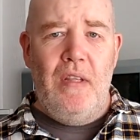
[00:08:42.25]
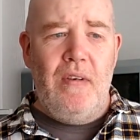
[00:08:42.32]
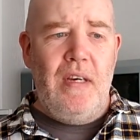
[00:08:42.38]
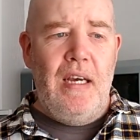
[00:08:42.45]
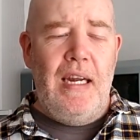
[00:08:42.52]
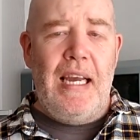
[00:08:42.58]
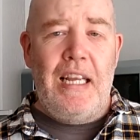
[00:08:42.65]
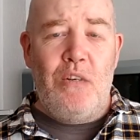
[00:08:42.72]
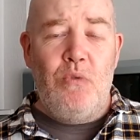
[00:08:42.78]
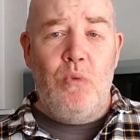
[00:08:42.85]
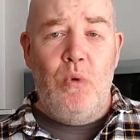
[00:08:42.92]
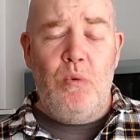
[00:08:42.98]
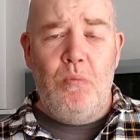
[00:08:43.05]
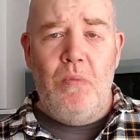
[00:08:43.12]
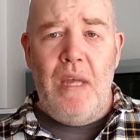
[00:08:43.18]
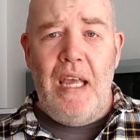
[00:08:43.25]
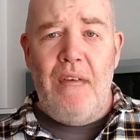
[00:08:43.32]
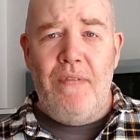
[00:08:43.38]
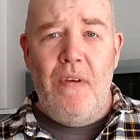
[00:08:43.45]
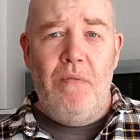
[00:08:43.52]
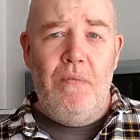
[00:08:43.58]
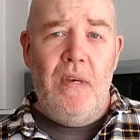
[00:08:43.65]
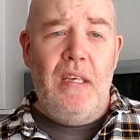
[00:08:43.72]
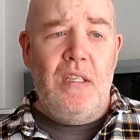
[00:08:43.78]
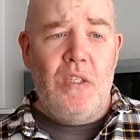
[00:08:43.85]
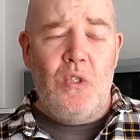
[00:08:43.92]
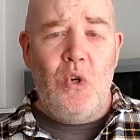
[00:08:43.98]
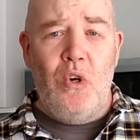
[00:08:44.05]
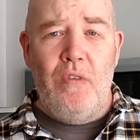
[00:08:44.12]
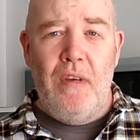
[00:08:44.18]
They've got an actual FMV
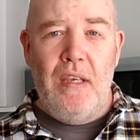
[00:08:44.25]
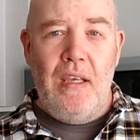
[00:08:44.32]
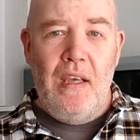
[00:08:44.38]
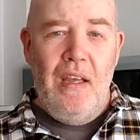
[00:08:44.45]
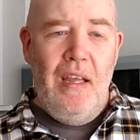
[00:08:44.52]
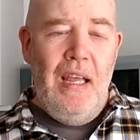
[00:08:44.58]
story,